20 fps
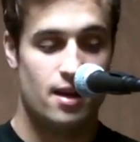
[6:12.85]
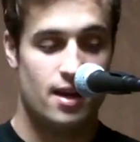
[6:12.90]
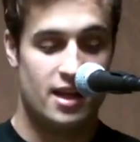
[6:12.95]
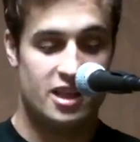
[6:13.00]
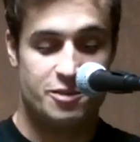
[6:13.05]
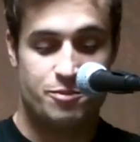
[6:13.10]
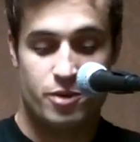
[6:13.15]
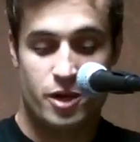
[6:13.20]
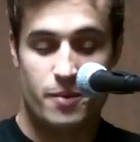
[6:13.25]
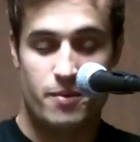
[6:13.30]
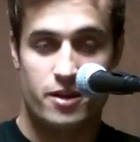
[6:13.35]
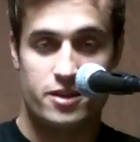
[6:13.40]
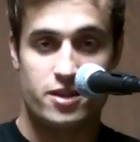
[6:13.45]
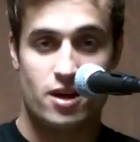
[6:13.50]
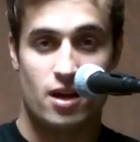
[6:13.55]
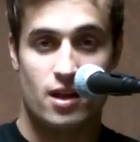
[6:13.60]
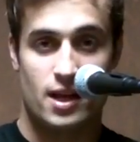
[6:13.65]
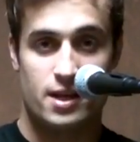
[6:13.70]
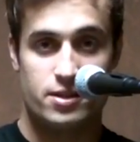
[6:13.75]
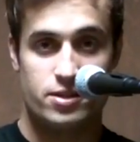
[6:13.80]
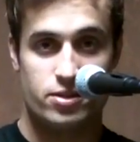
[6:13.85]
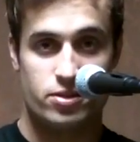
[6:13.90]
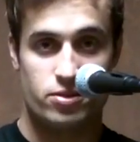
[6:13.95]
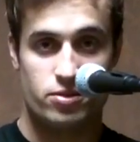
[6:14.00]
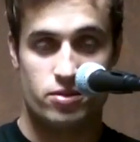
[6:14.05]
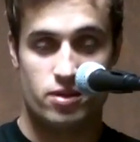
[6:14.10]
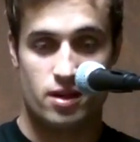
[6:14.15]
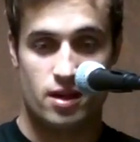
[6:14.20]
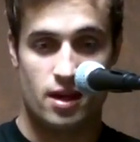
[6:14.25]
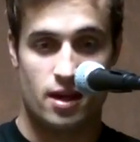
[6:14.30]
It's pretty much all I
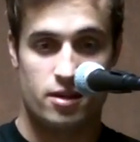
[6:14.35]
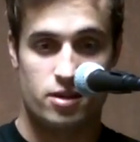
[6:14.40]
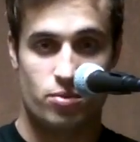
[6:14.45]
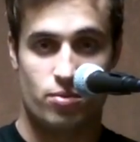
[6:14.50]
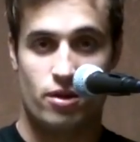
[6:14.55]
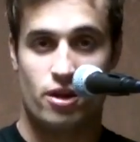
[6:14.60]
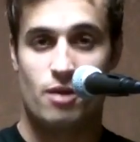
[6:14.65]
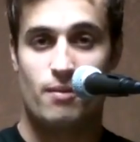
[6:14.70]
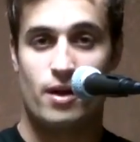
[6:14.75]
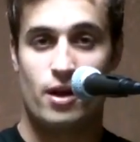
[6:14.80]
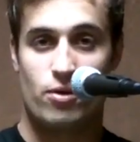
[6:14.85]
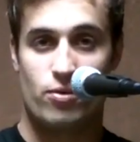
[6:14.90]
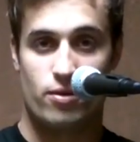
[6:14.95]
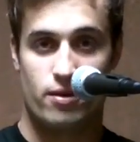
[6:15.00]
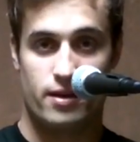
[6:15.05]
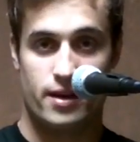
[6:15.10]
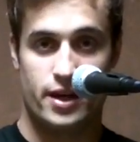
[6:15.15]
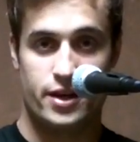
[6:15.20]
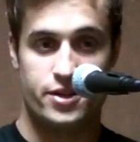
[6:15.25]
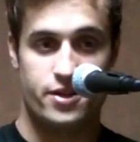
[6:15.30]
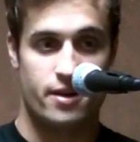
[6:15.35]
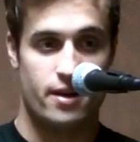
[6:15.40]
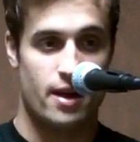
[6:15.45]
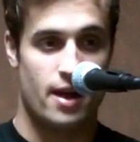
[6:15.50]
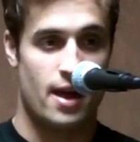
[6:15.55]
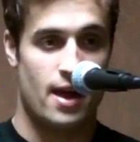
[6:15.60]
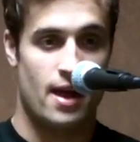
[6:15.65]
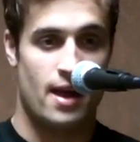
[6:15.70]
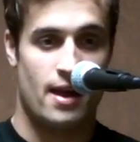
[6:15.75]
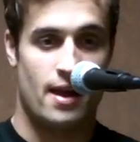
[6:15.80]
do to work on my coordination,
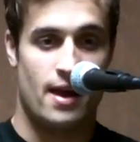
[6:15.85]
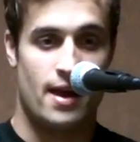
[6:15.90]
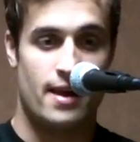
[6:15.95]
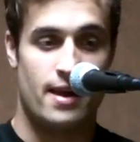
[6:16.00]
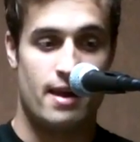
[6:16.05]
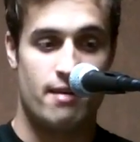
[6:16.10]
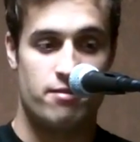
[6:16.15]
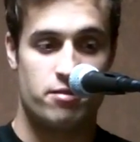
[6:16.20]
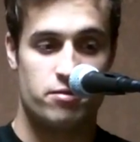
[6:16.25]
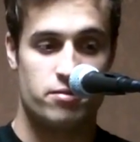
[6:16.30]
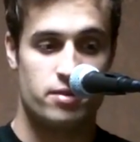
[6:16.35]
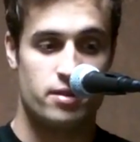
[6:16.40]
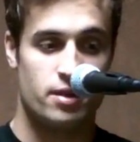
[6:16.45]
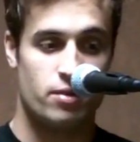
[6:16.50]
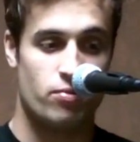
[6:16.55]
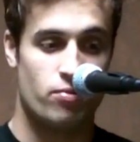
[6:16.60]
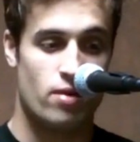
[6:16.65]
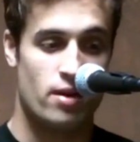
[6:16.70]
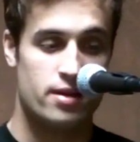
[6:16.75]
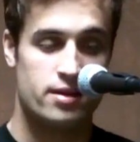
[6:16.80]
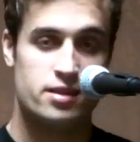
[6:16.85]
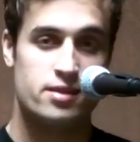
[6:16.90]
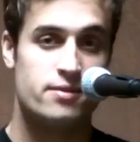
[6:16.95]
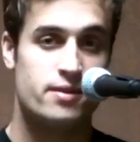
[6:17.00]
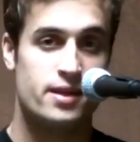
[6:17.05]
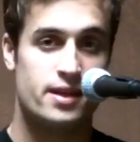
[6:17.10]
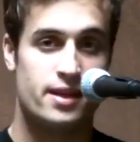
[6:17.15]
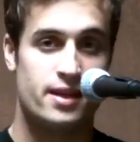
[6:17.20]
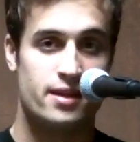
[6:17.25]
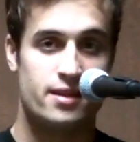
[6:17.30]
and I never really run
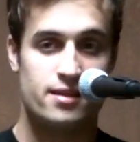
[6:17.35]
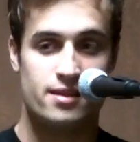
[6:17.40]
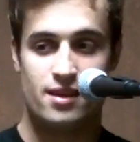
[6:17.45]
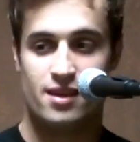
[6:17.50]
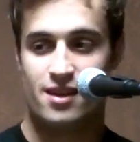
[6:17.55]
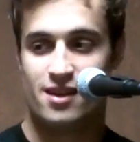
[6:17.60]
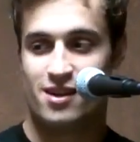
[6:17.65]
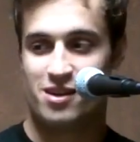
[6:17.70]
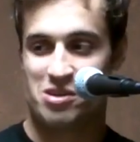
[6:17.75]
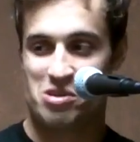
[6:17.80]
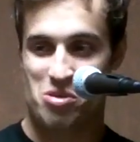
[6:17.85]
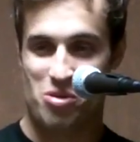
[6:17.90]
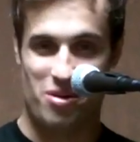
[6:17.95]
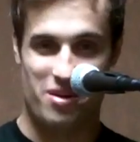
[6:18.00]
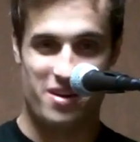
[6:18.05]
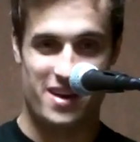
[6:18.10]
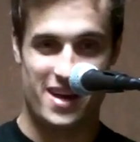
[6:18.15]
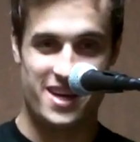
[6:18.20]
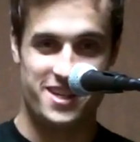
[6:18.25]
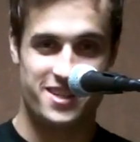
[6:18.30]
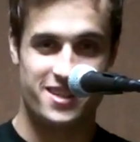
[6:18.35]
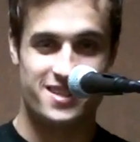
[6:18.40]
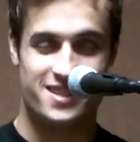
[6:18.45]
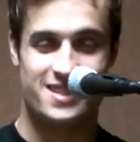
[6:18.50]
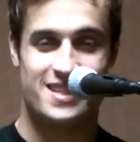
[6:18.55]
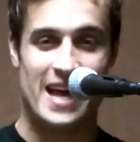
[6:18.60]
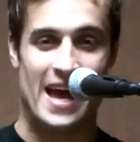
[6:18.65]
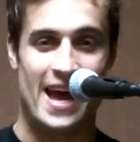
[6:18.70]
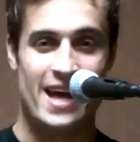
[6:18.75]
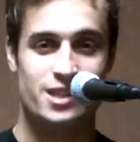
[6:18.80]
into any coordination
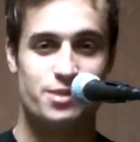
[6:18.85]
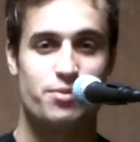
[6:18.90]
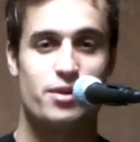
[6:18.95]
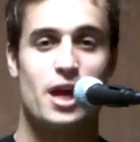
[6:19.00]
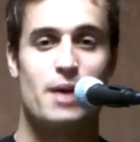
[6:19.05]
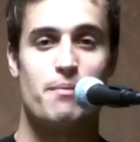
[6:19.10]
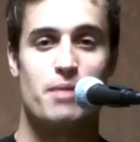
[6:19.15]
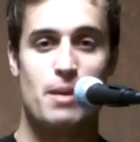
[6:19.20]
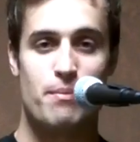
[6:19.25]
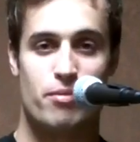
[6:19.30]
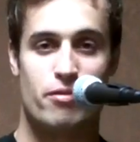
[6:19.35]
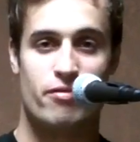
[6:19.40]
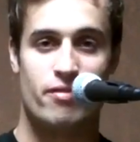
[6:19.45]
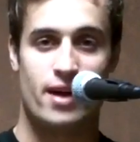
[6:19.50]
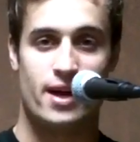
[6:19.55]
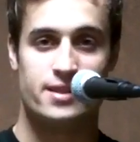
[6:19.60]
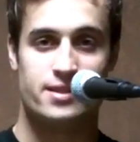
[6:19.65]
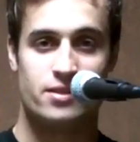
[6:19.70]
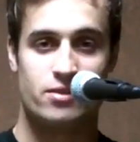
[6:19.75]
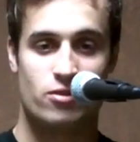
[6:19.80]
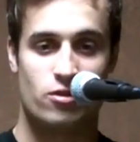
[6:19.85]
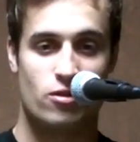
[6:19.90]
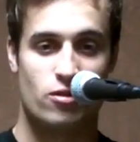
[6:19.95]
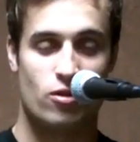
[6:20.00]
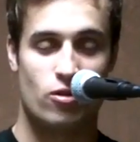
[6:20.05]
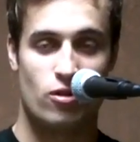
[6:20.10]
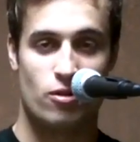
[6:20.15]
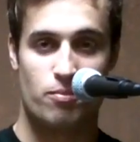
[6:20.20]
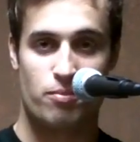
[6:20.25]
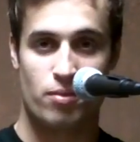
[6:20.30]
snags when I'm improvising
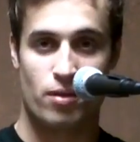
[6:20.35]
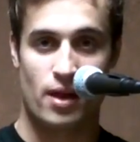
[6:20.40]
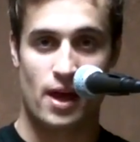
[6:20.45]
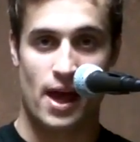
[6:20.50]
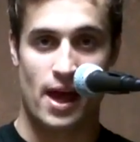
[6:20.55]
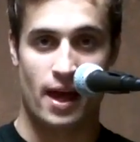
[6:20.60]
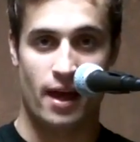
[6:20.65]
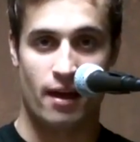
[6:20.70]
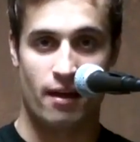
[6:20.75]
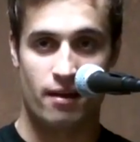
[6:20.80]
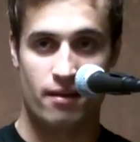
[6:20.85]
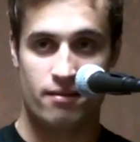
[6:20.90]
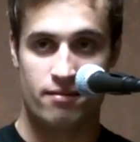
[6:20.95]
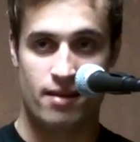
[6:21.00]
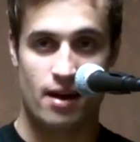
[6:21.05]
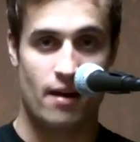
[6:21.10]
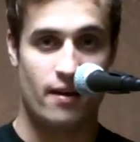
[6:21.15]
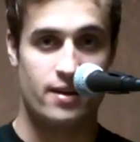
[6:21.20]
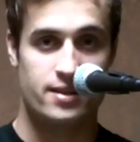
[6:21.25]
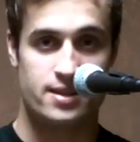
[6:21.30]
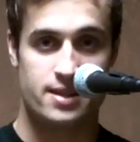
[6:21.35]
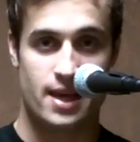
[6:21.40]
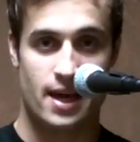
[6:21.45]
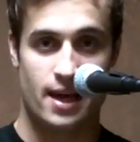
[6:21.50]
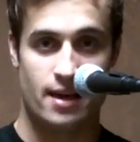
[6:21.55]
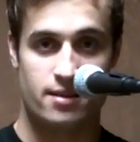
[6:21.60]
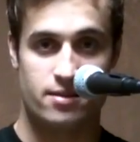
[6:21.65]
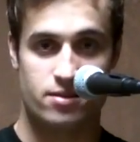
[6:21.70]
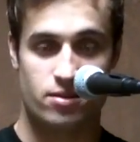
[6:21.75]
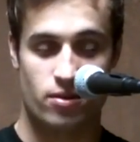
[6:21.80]
or playing various
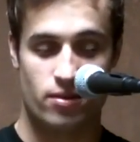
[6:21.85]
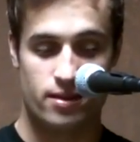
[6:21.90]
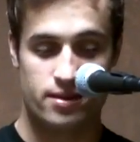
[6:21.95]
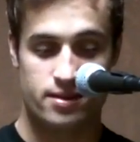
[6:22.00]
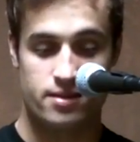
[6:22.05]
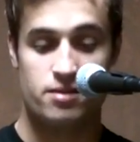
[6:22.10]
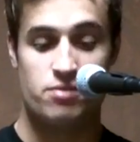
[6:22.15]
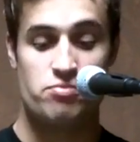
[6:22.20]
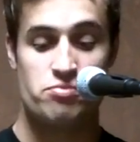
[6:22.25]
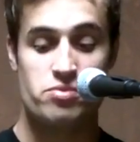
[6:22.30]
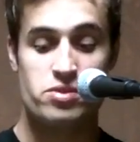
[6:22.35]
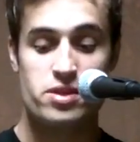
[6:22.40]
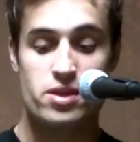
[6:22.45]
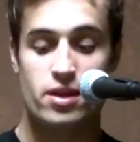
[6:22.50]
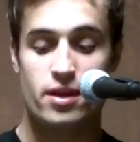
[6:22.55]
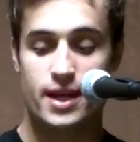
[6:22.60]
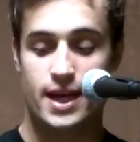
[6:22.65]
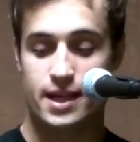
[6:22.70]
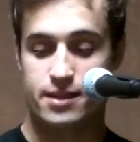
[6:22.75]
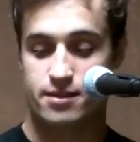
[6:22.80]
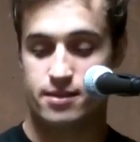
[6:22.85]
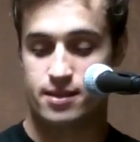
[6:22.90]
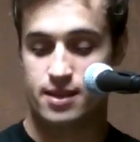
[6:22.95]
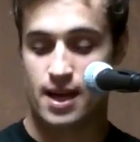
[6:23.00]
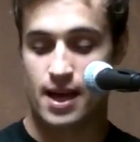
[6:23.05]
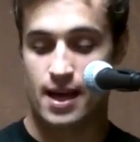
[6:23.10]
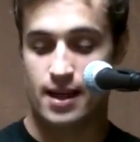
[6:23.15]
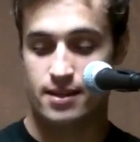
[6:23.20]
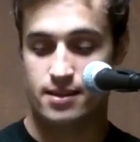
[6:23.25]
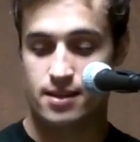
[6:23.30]
gigs. So this is a really good
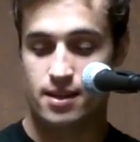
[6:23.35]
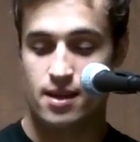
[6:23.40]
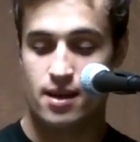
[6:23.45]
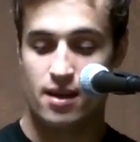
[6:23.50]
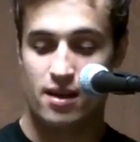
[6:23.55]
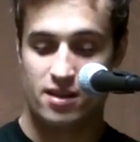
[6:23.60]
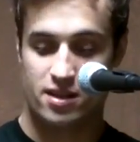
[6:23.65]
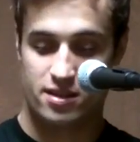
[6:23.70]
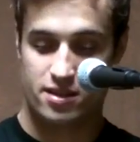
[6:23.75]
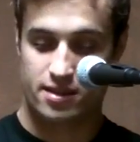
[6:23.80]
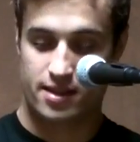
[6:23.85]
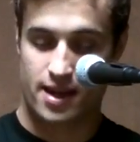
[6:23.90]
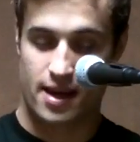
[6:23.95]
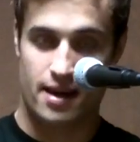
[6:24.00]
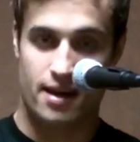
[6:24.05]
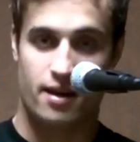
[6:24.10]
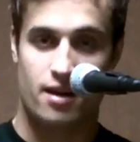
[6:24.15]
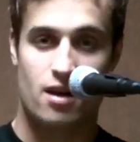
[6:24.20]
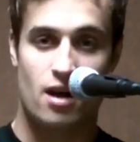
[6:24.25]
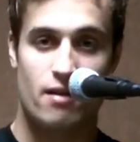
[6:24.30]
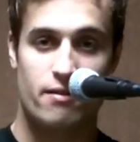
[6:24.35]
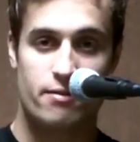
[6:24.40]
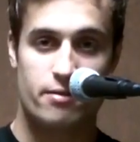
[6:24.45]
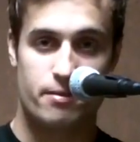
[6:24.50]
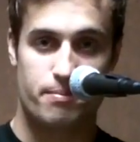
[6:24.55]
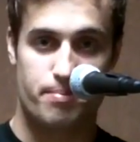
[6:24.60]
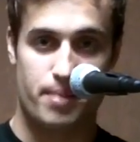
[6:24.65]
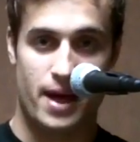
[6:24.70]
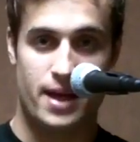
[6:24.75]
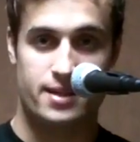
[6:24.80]
exercise to just kind of cover
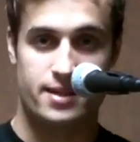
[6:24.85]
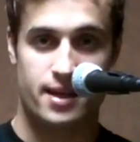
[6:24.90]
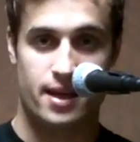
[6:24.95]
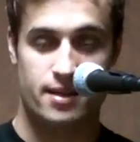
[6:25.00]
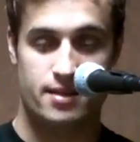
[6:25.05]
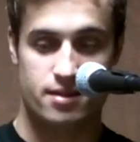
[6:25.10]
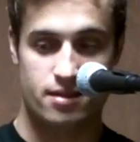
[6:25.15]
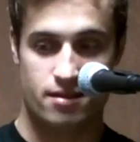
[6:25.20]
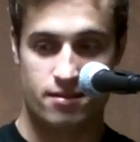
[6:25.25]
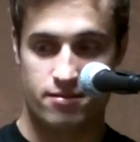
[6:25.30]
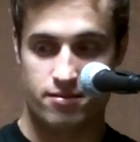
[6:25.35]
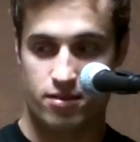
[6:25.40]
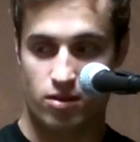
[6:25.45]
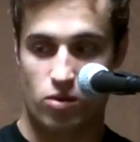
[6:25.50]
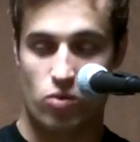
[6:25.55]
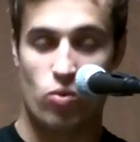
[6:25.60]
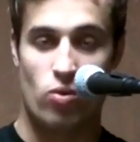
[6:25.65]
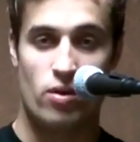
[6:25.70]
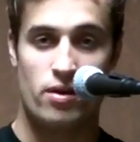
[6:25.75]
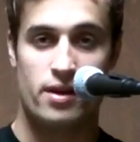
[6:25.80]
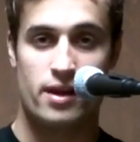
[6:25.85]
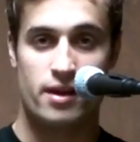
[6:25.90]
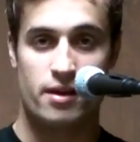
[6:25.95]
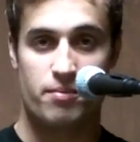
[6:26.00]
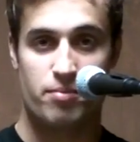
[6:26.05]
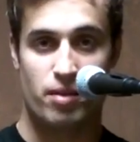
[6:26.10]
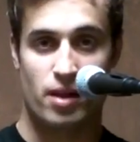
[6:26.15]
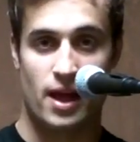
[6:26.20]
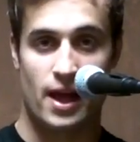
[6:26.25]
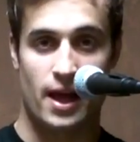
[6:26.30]
the basics of
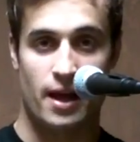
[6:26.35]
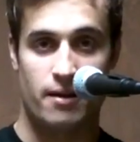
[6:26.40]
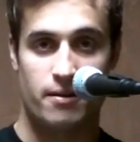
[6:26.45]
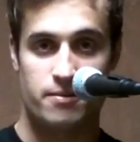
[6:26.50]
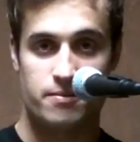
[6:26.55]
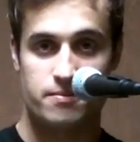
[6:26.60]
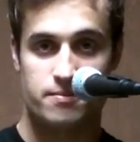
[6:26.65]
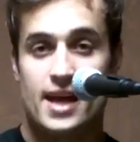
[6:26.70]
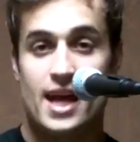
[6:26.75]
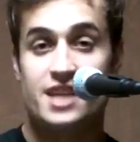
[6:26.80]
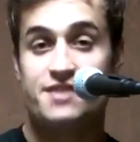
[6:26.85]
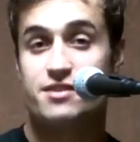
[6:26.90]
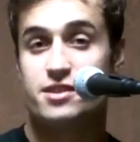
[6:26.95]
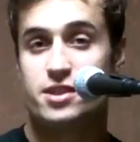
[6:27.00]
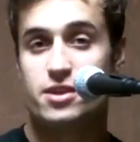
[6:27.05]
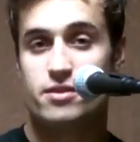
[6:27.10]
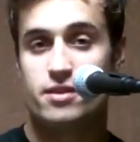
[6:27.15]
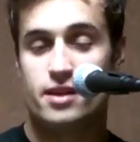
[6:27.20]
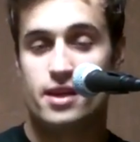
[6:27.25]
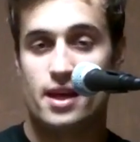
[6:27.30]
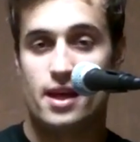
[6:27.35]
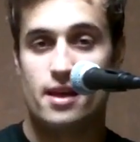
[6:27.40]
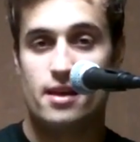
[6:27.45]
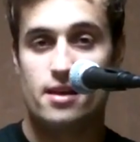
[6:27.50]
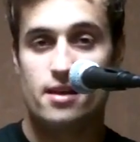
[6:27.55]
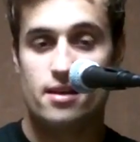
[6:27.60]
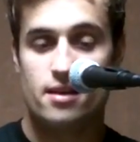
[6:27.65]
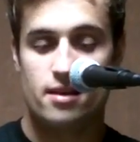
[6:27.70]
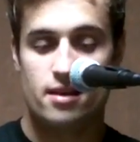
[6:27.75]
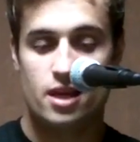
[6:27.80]
coordinated playing. Thanks for tuning
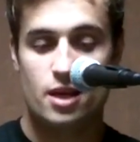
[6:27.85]
in.